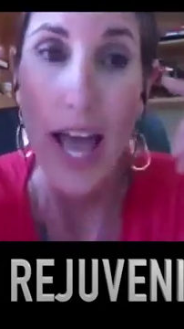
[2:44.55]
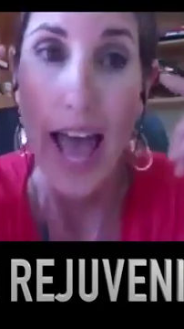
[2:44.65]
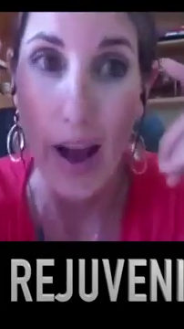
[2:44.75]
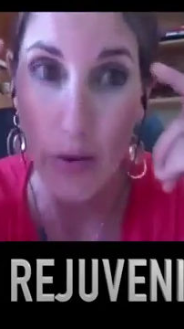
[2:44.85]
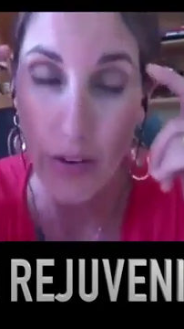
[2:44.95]

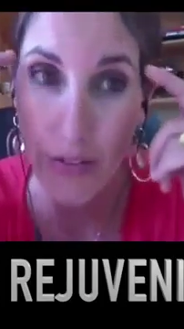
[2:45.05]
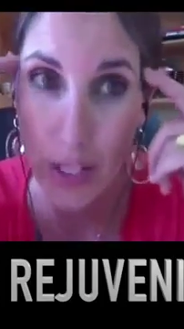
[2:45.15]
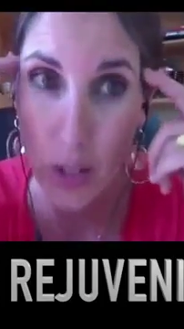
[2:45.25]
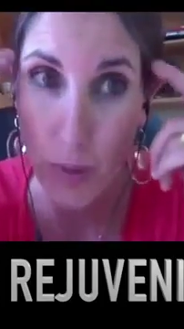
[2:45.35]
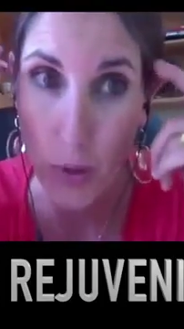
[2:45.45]
how it
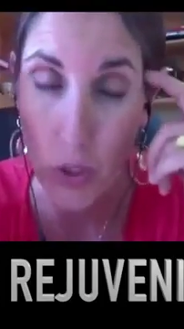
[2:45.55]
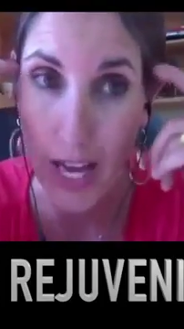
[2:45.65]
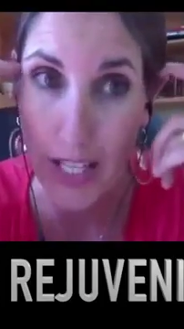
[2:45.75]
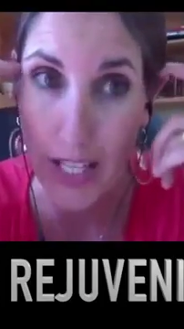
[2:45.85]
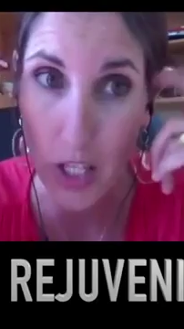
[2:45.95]
affects both
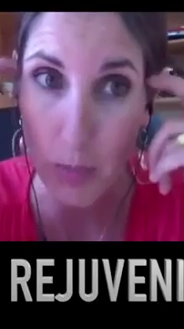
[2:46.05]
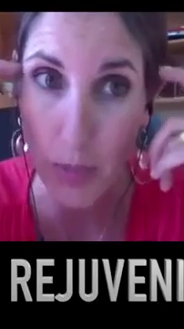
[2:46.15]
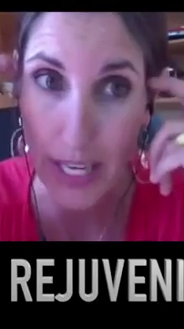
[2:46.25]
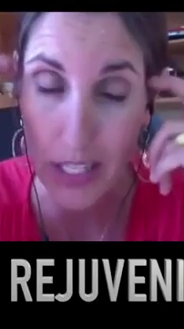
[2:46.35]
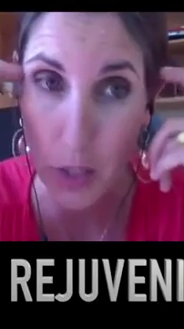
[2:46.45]
sides of the
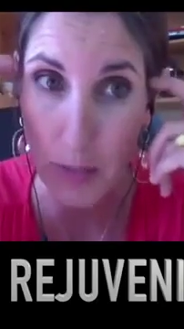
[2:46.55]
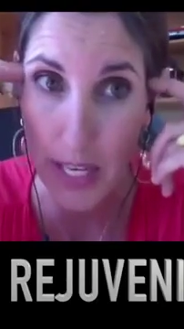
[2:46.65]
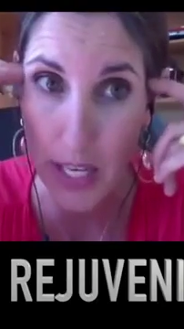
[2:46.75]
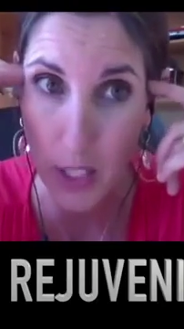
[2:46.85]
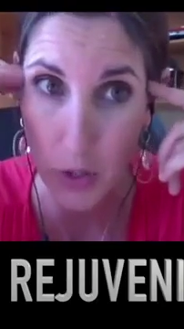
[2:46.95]
brain
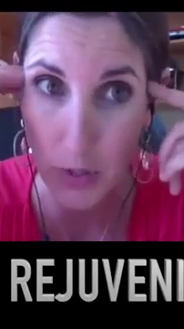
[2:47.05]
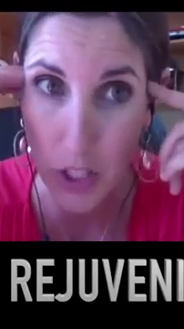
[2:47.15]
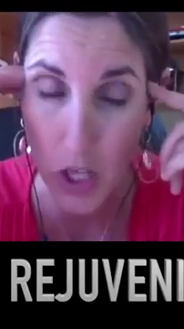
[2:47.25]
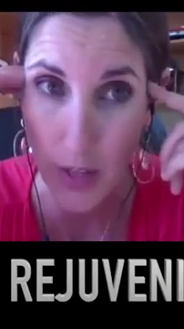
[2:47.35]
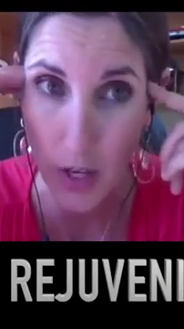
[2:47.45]
speaking to
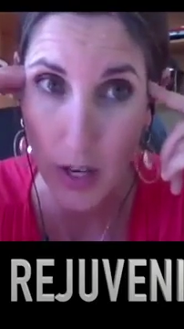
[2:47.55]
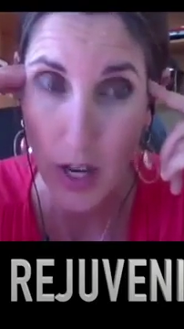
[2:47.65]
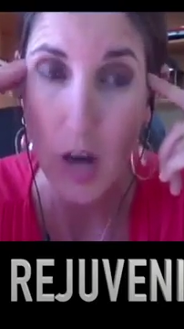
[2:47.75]
each other,